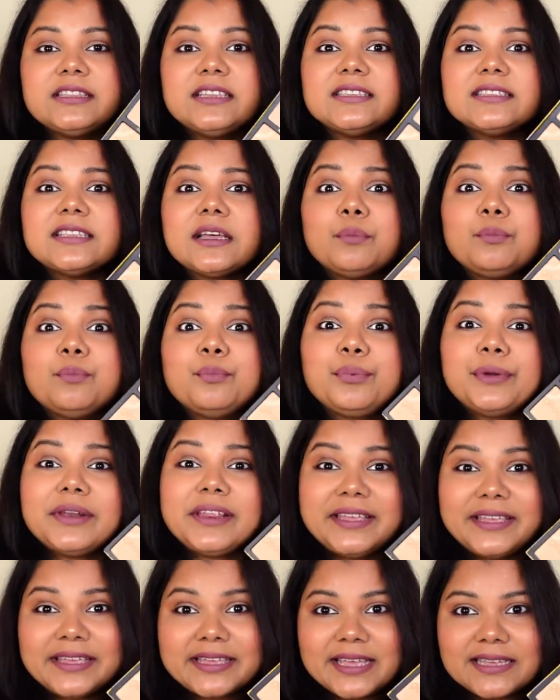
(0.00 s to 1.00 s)
These are
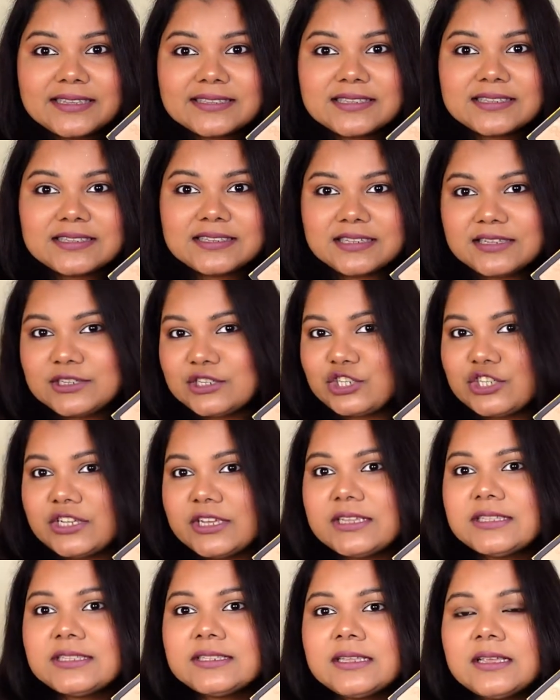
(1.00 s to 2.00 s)
pre-existing
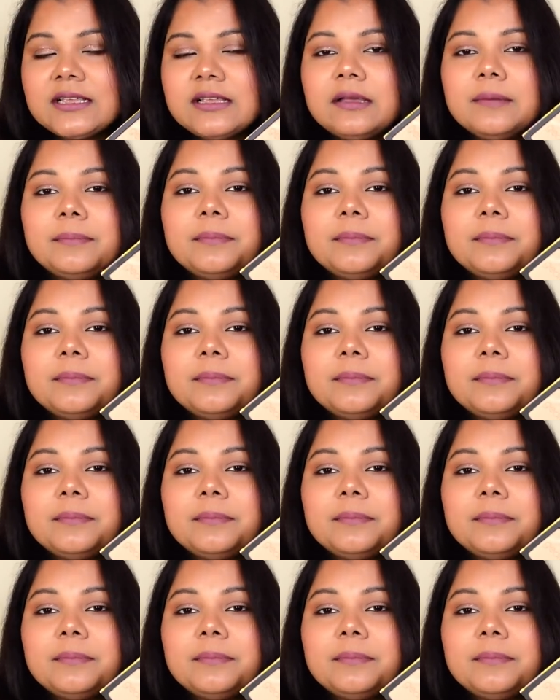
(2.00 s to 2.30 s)
shades